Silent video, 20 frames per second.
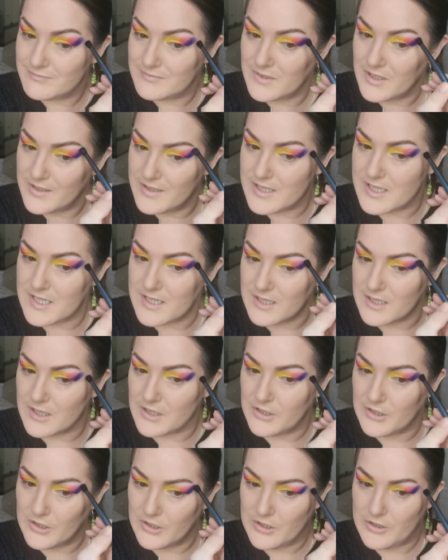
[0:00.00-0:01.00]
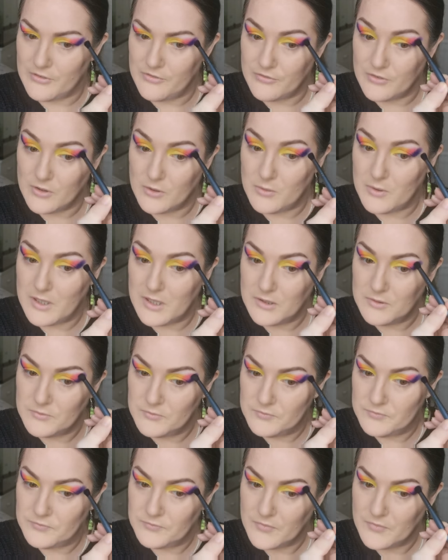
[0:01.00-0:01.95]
that this isn't going to go for a while.